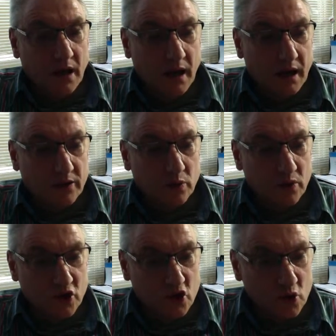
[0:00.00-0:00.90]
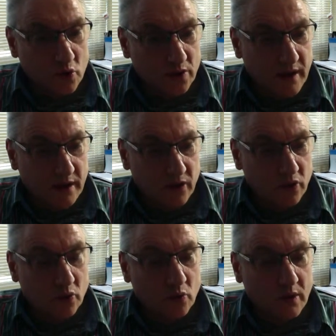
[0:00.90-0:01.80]
to ensure that
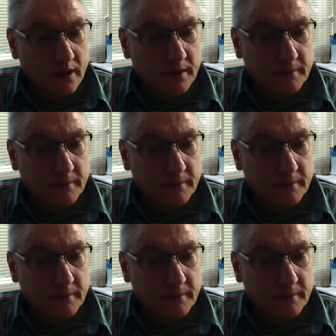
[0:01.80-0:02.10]
you